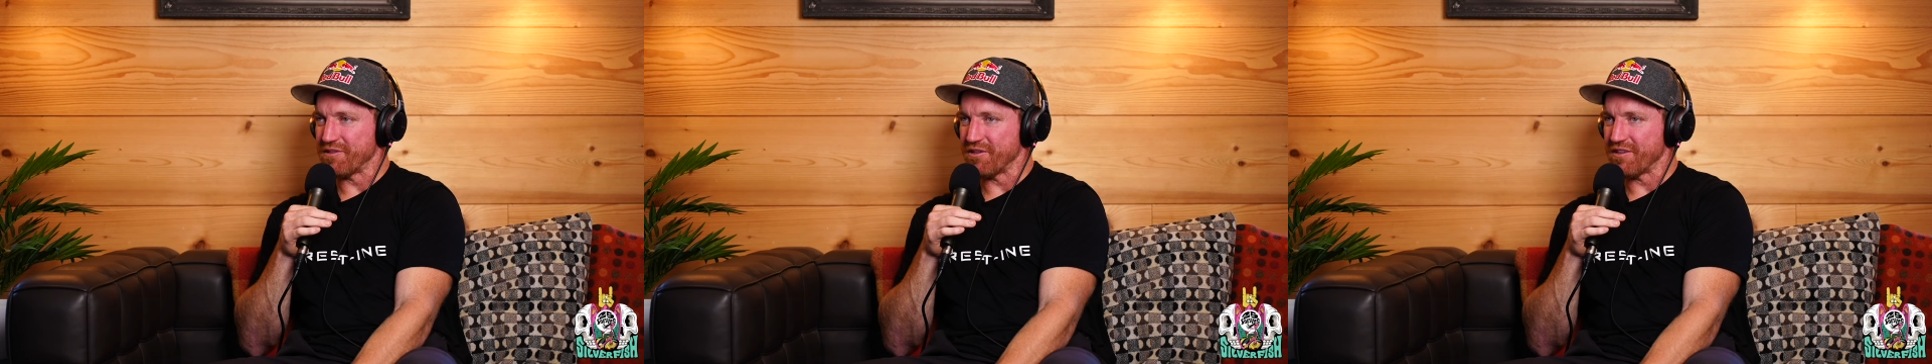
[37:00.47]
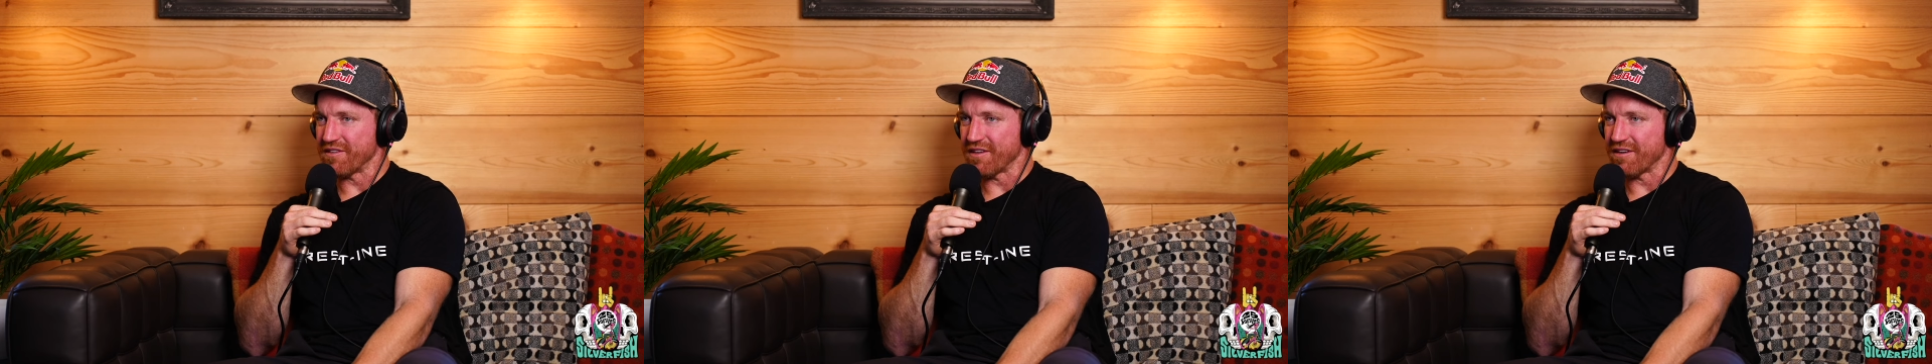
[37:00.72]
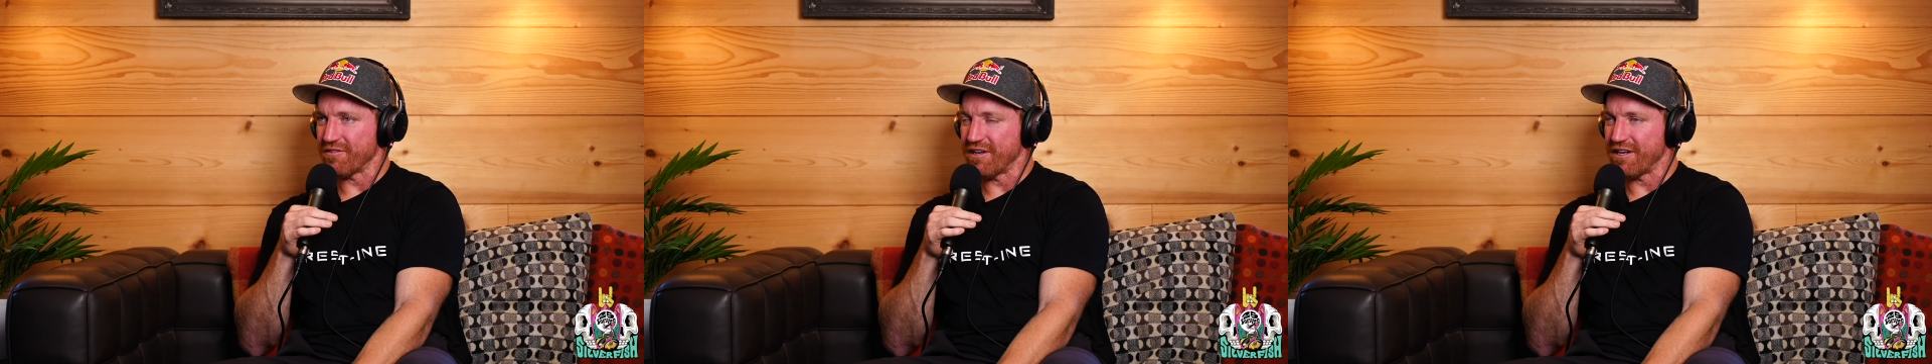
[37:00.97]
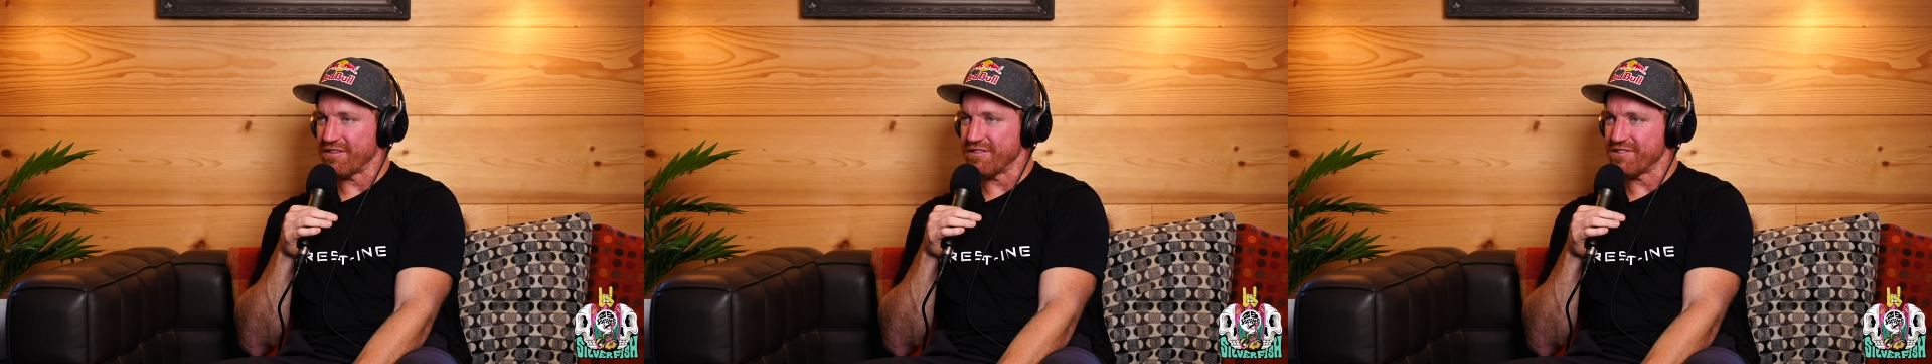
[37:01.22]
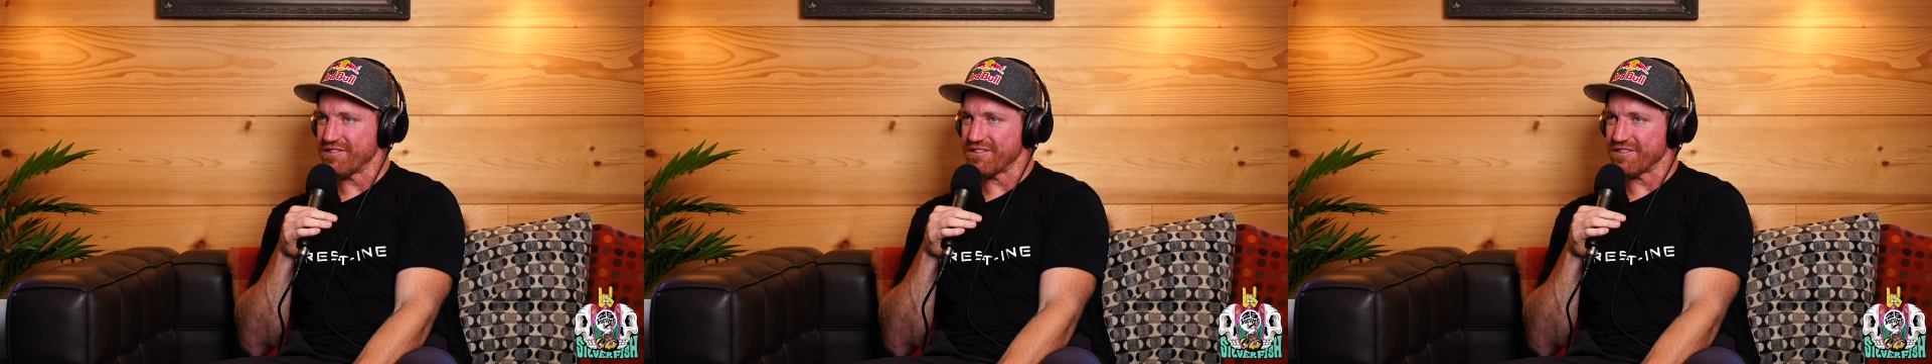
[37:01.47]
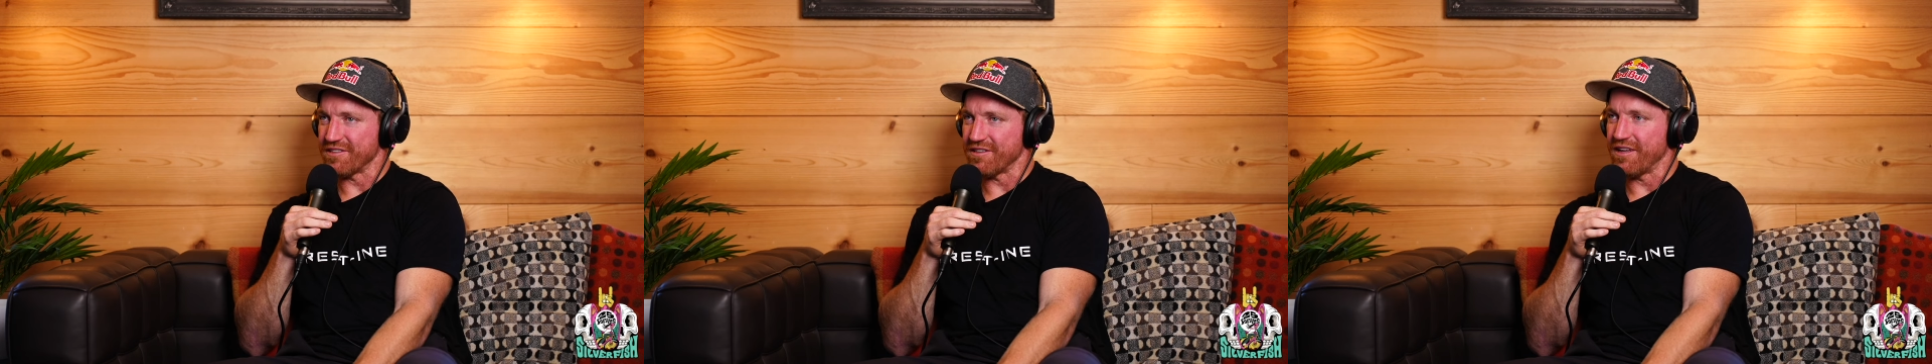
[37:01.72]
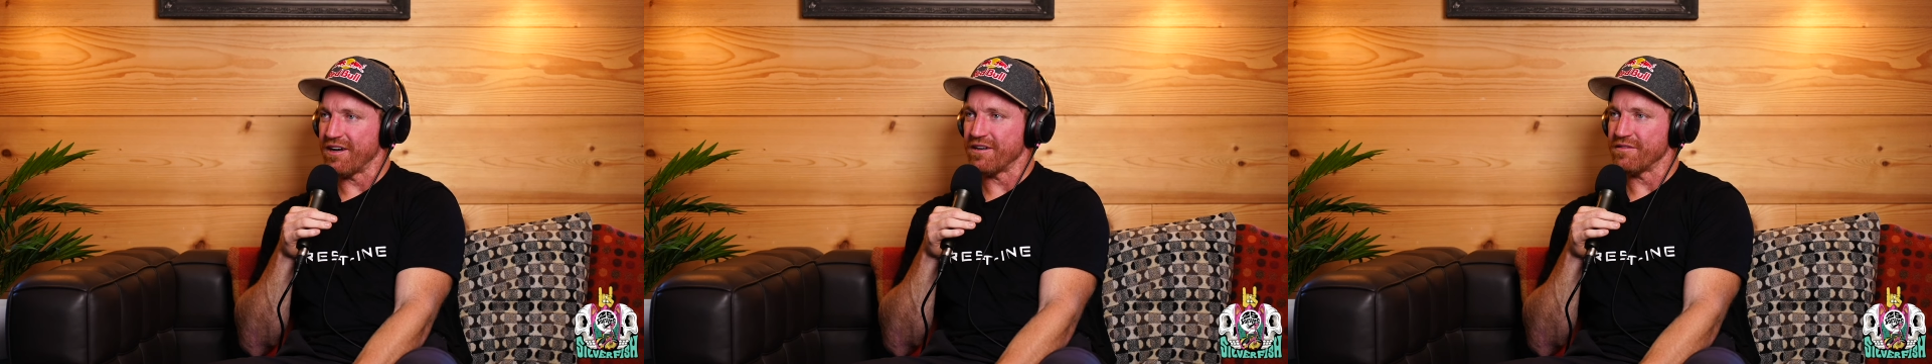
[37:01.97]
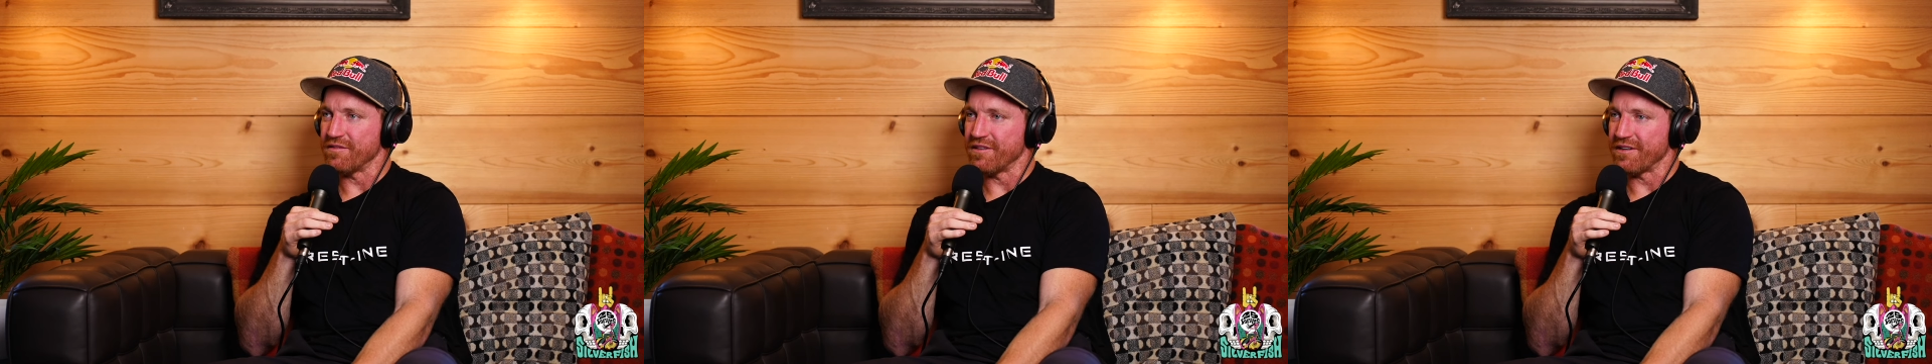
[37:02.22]
you're just like, wow, there's just a
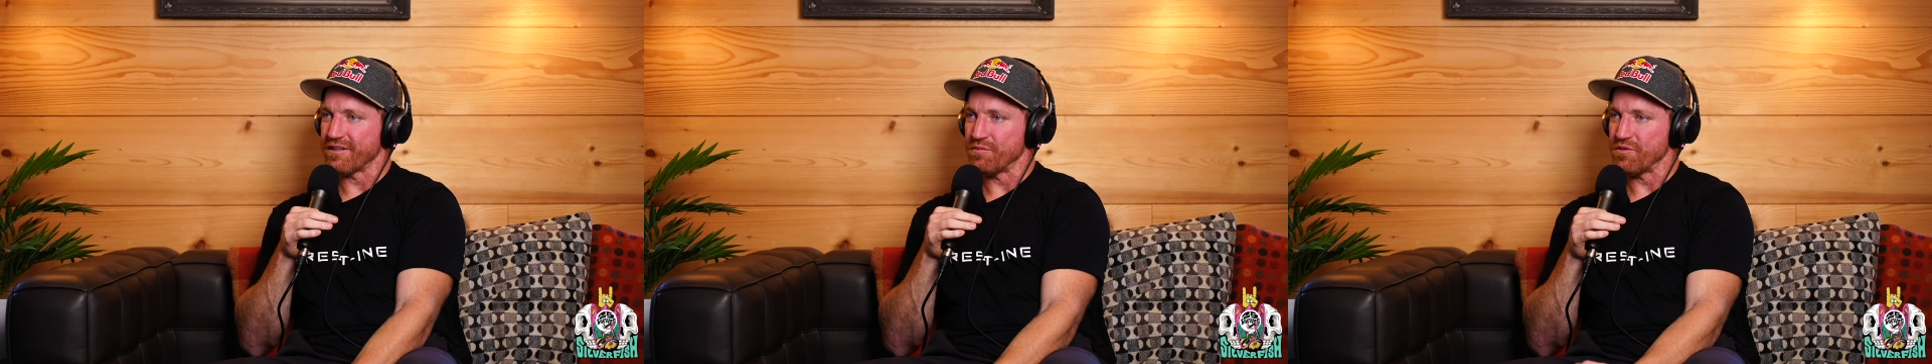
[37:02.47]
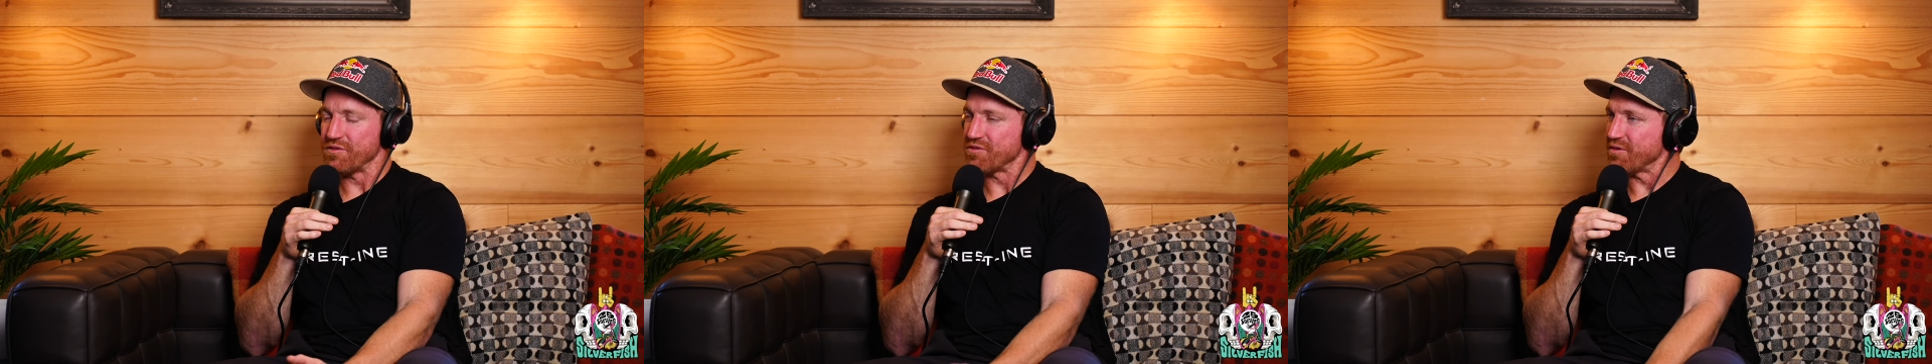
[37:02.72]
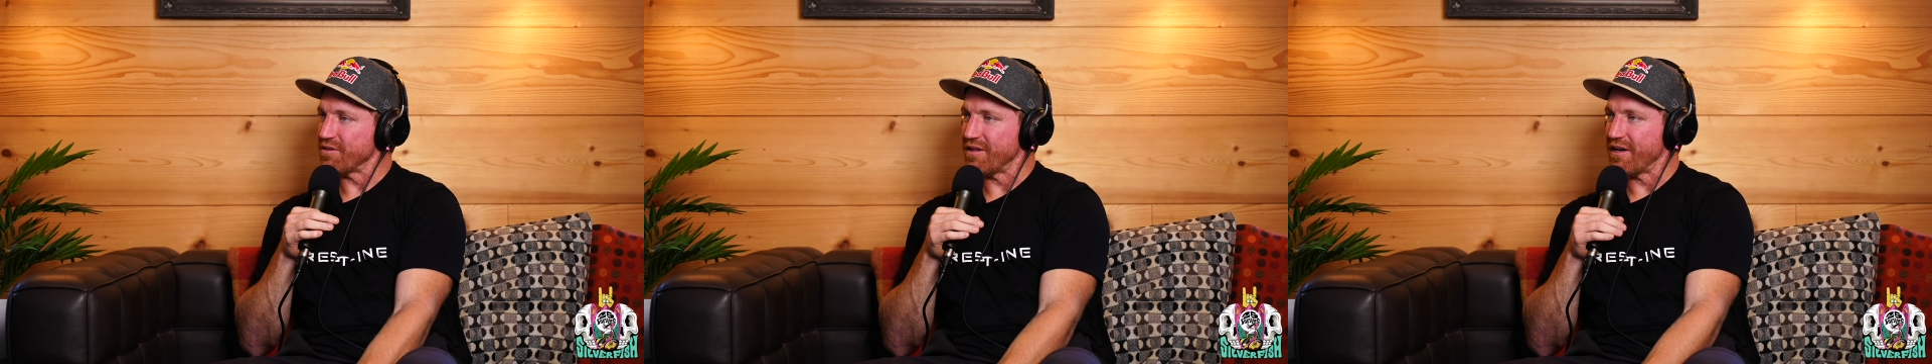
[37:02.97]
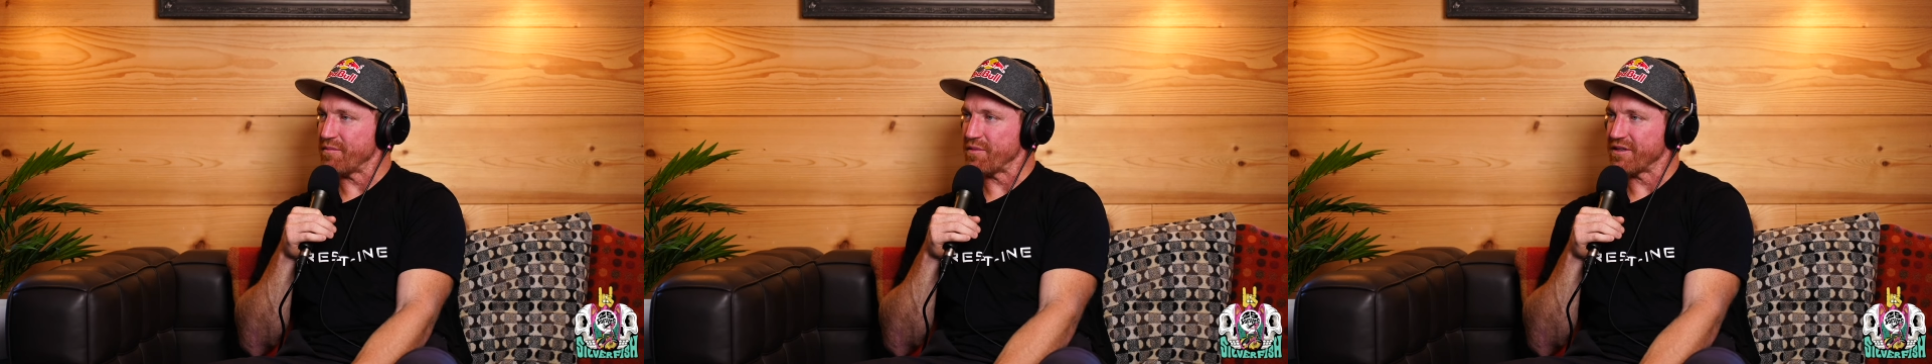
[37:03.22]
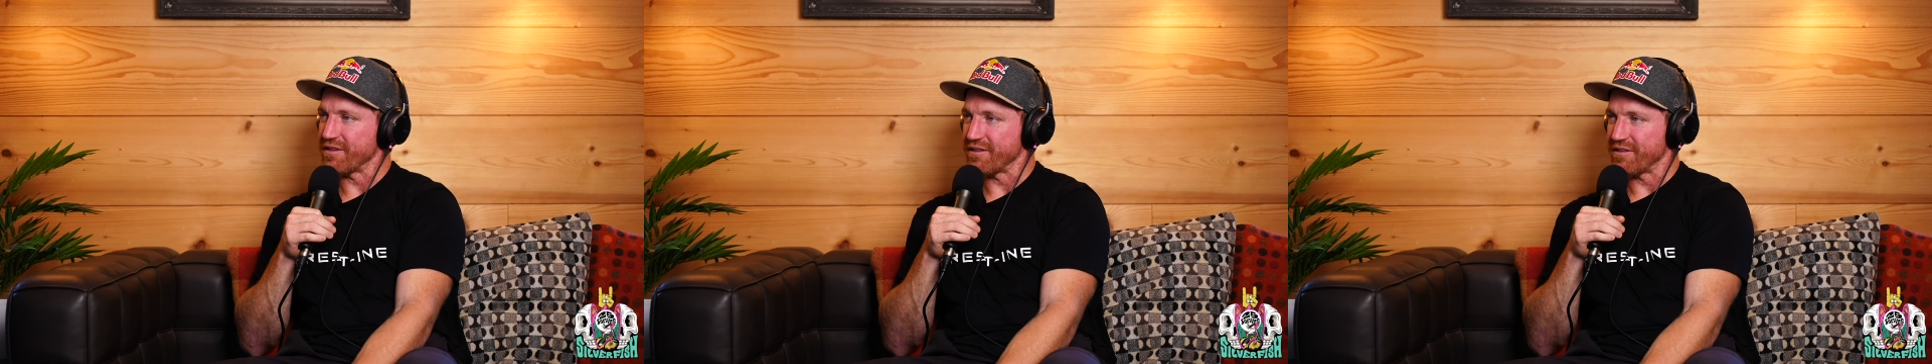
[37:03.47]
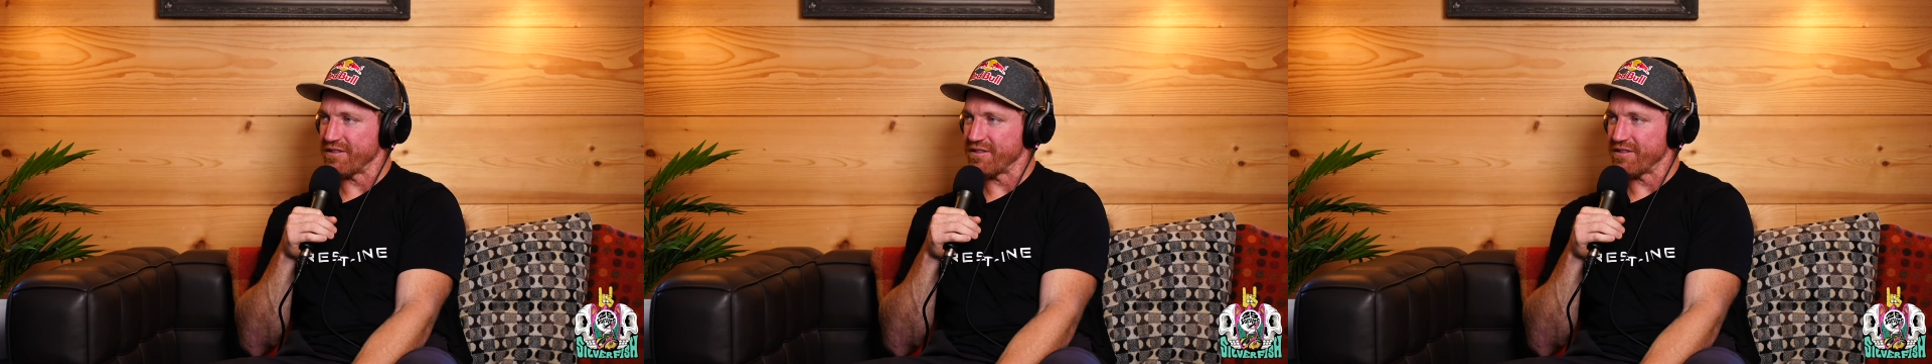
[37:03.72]
lot of like mutual alignment here,